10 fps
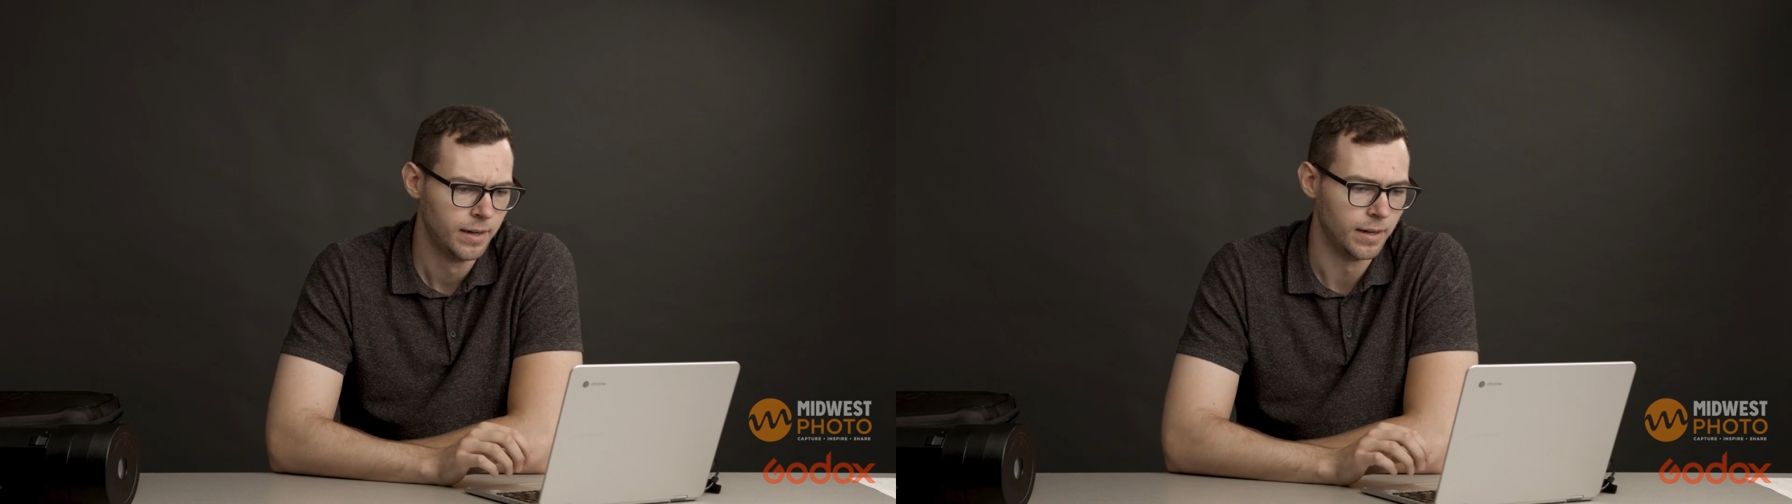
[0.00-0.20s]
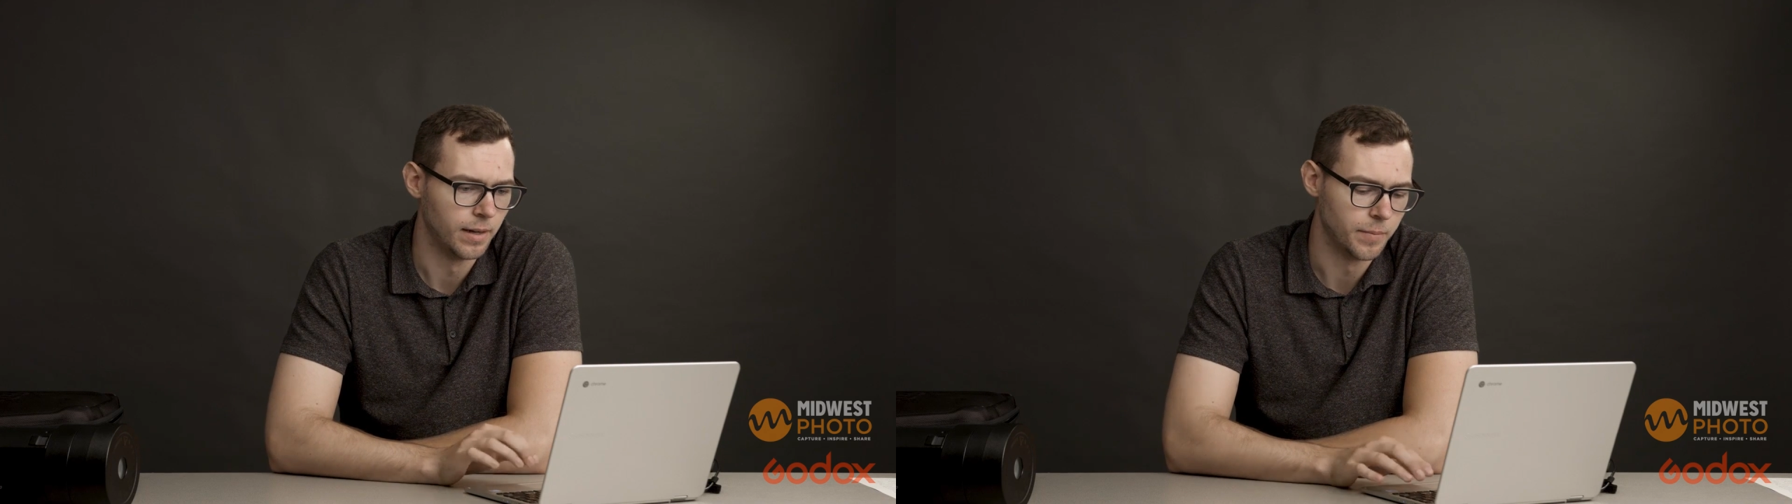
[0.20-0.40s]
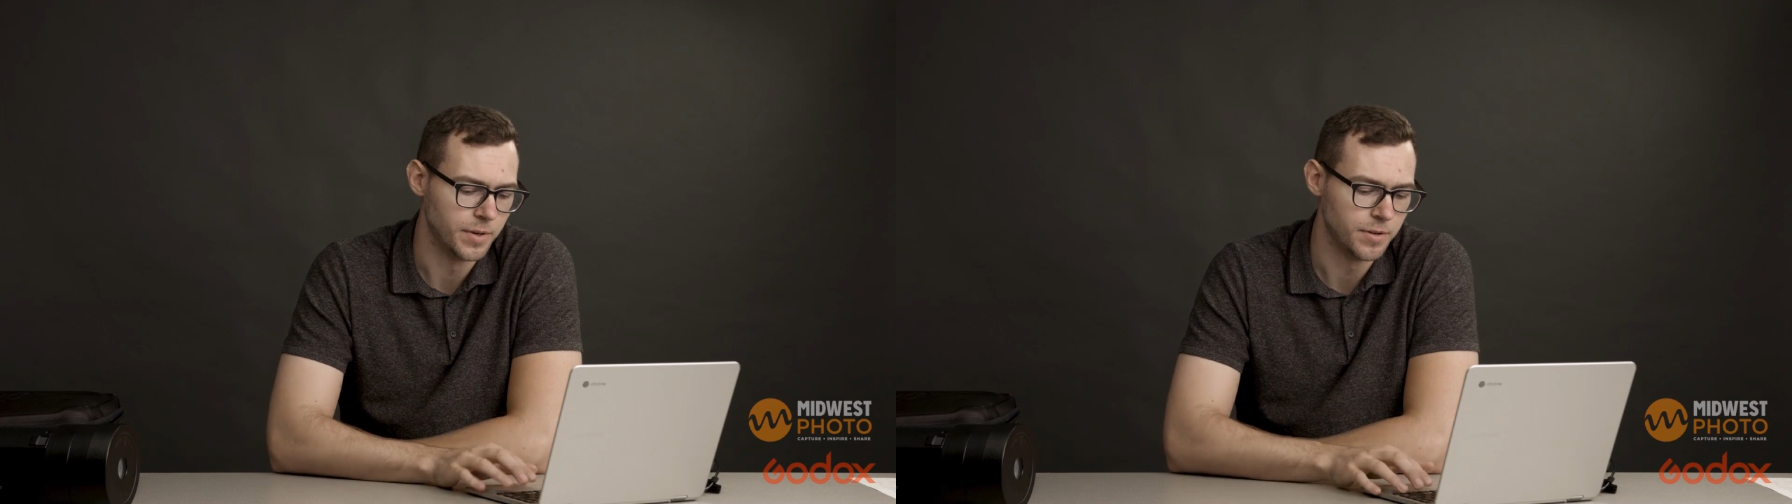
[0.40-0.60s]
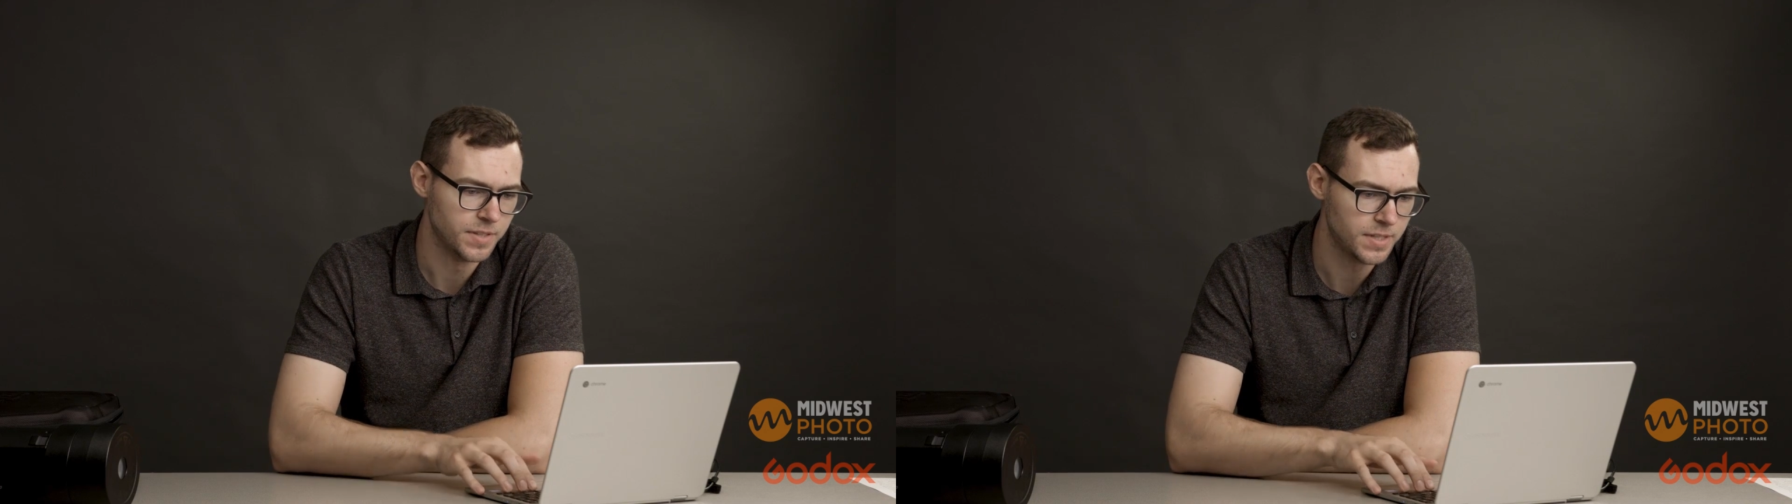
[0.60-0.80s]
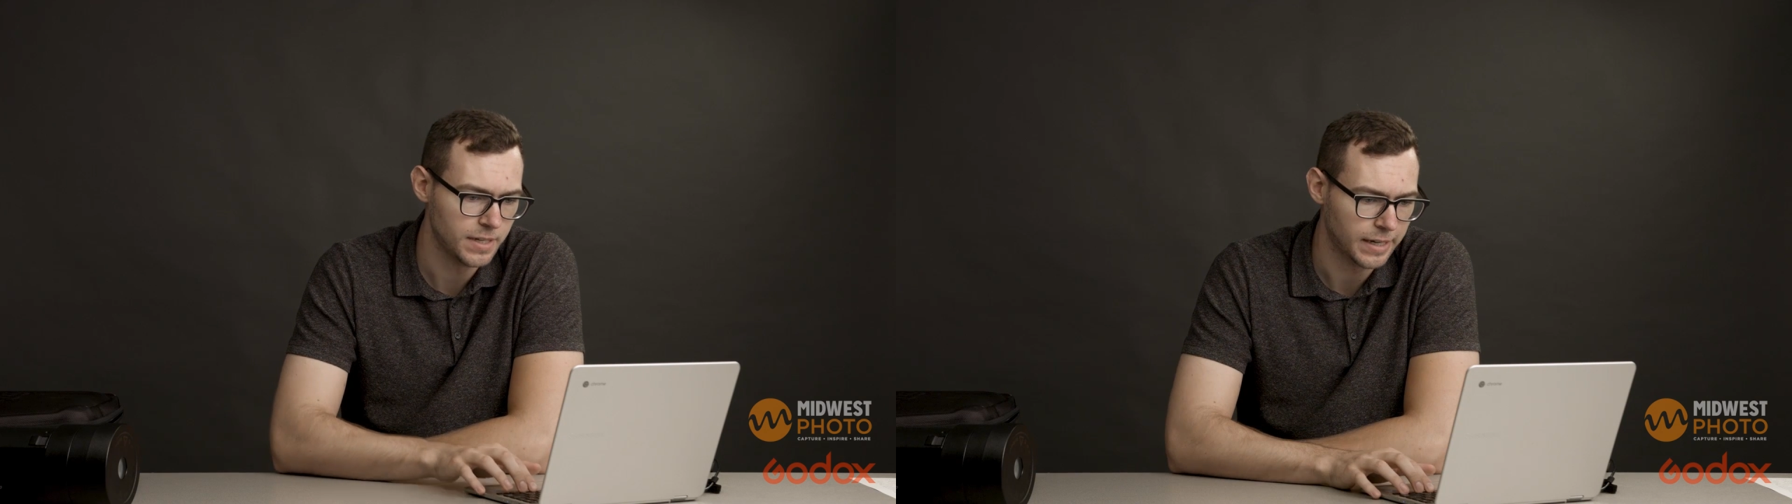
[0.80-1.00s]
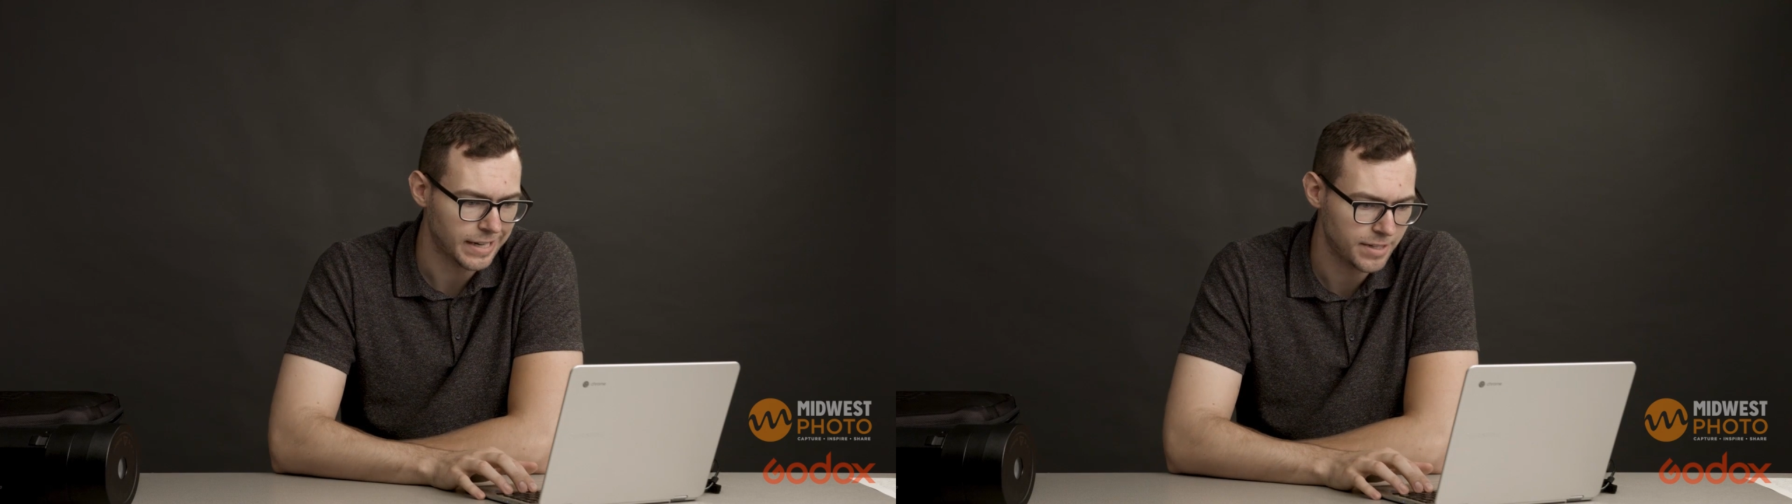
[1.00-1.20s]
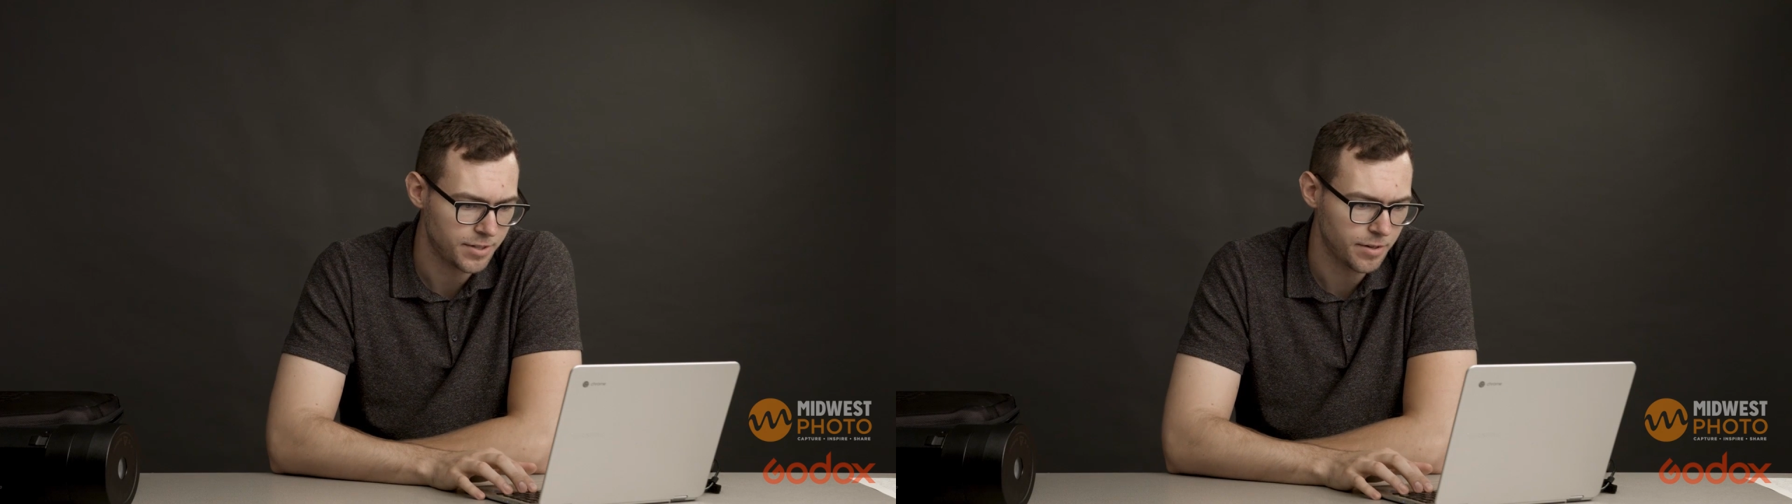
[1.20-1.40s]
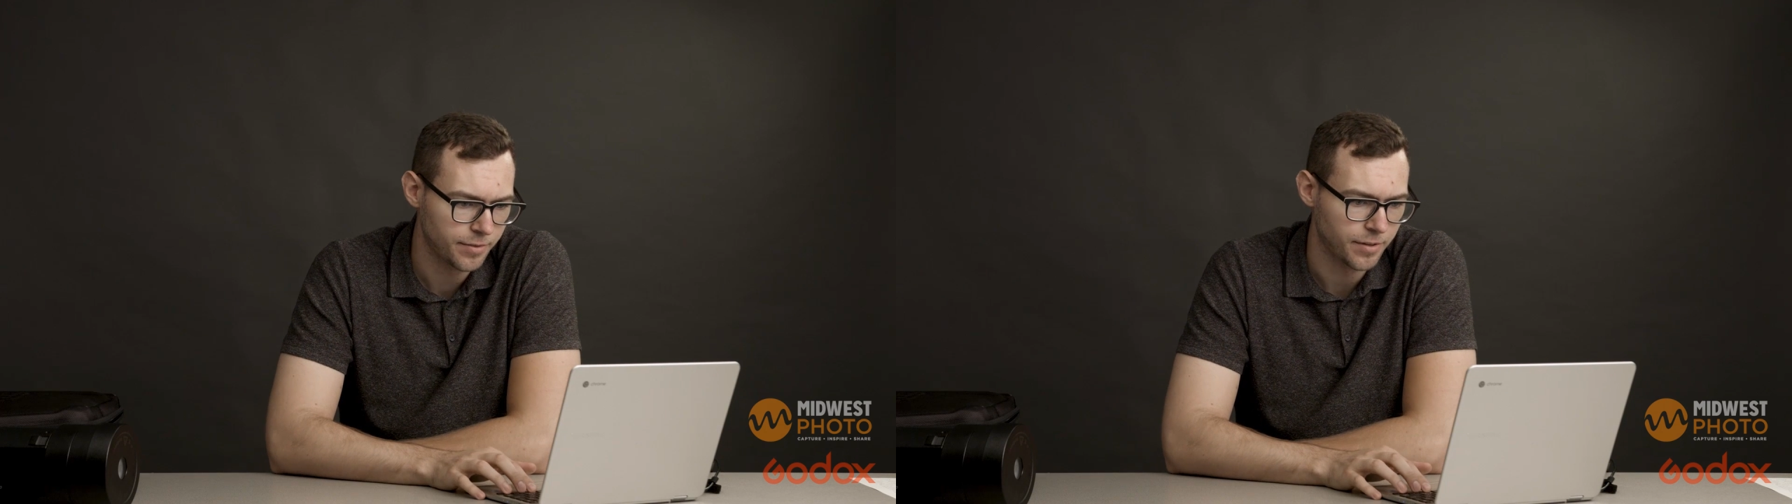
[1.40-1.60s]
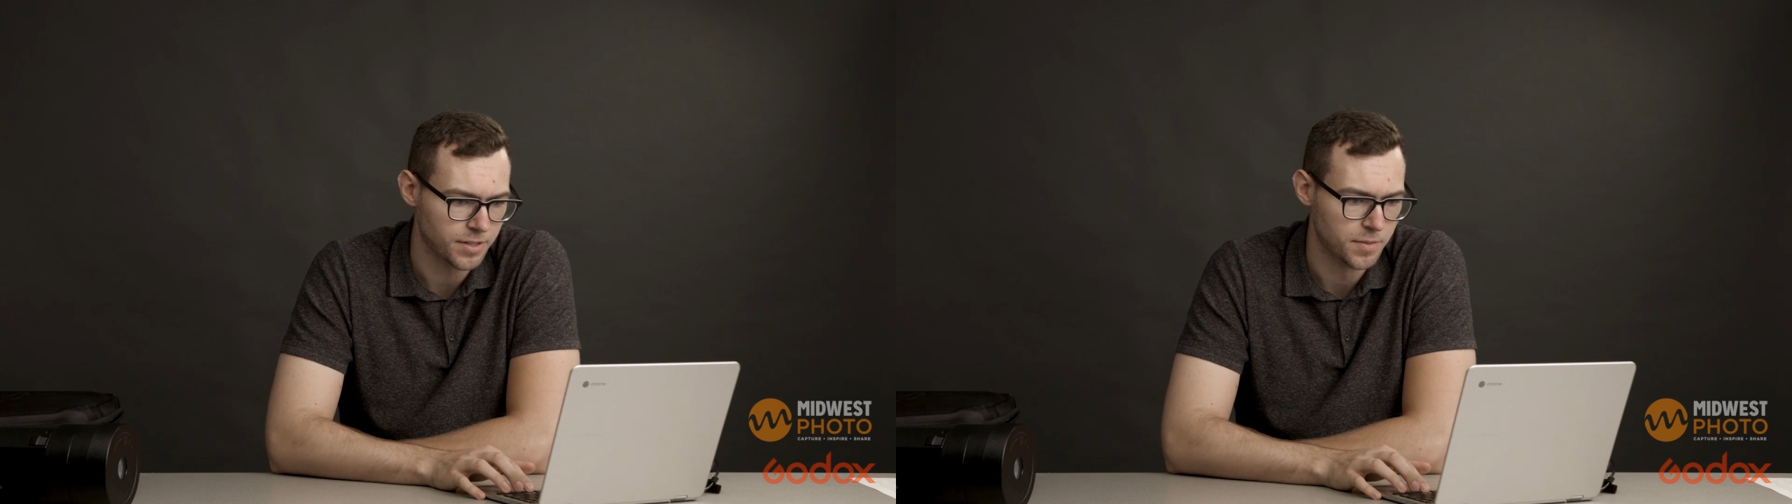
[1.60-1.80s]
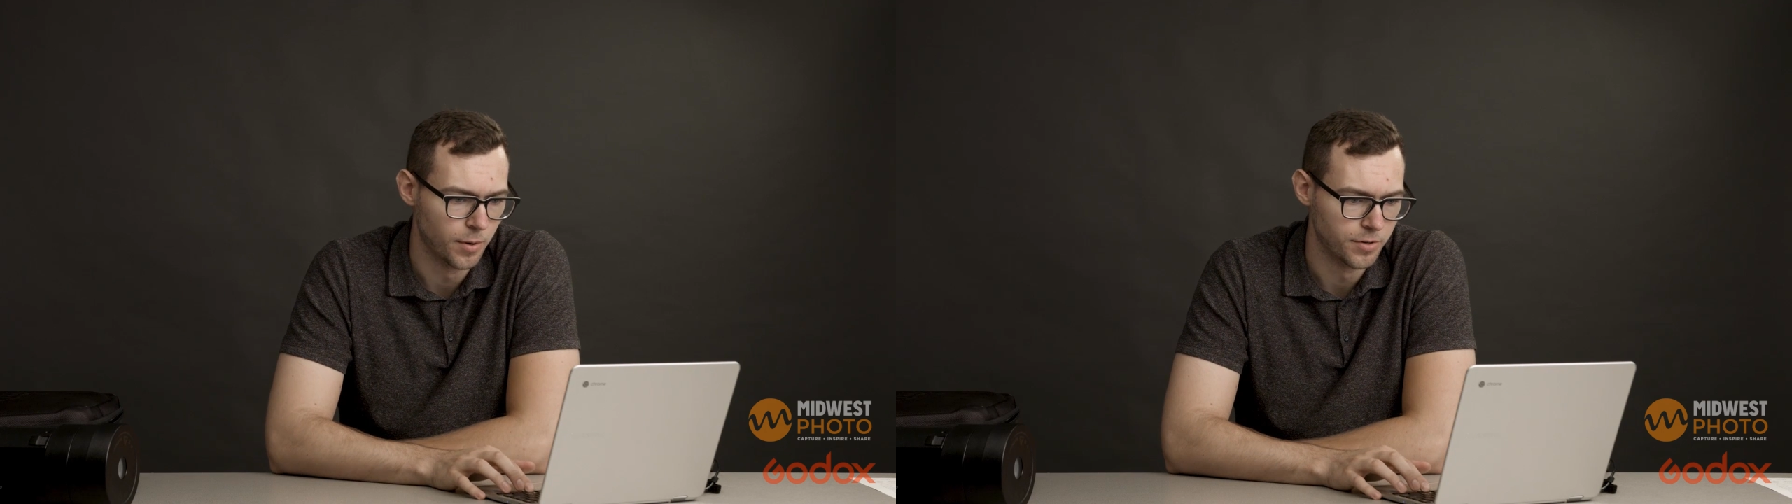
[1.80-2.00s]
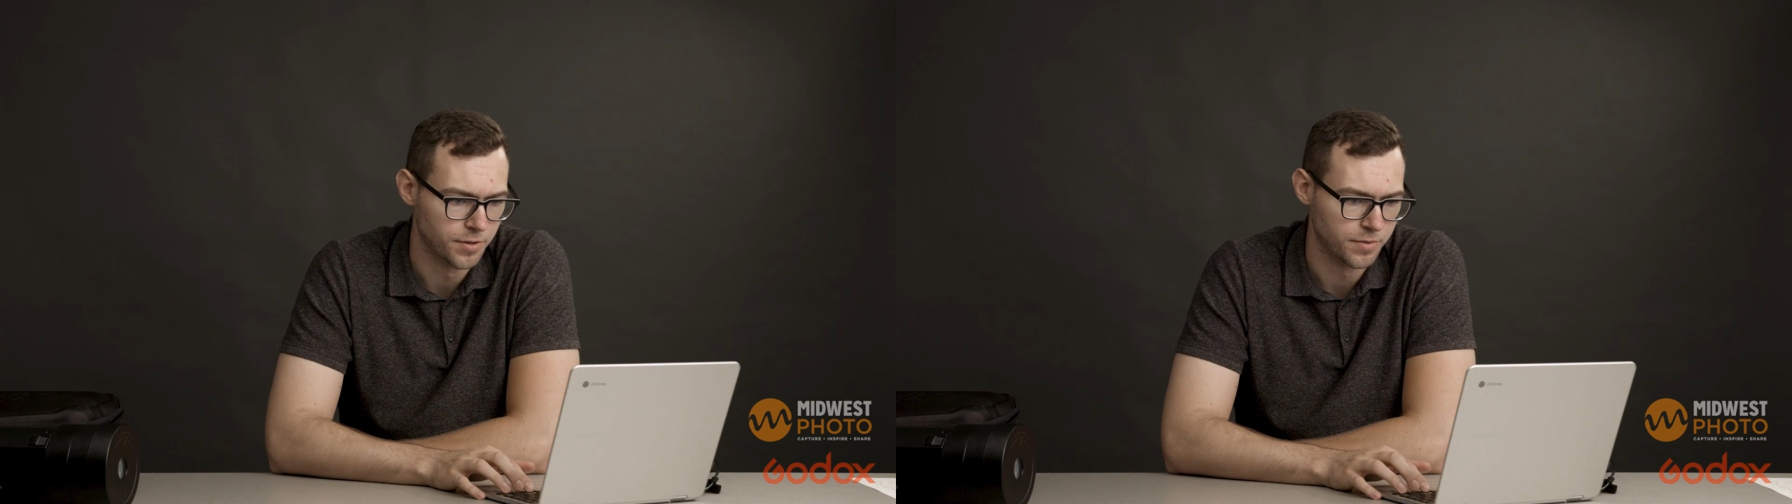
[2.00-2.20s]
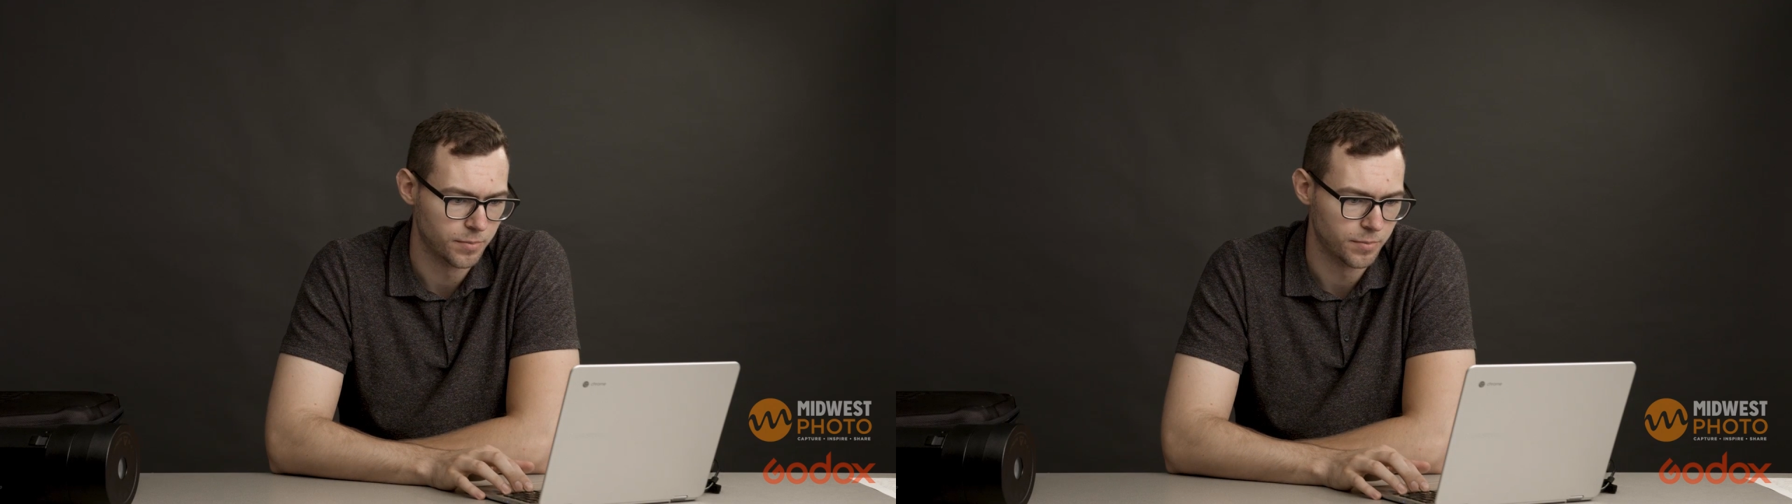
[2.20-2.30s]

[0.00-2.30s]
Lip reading: And you can see I had two different exposures.